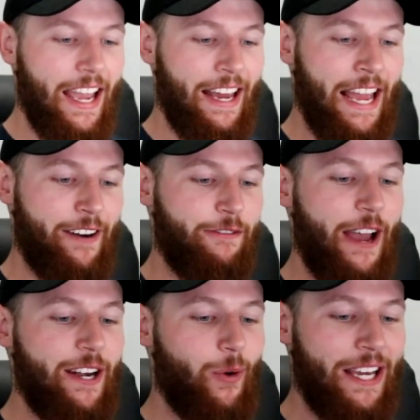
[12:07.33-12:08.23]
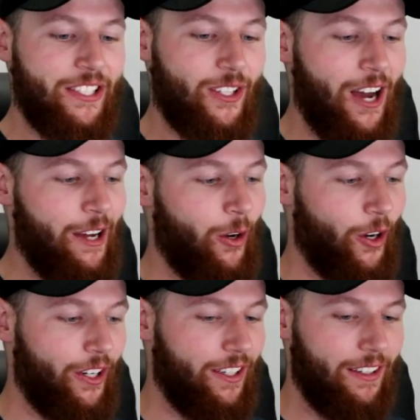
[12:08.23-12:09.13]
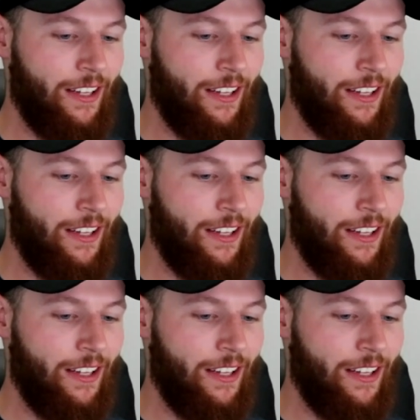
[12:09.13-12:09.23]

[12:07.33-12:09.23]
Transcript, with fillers: and had a fadeaway skyhook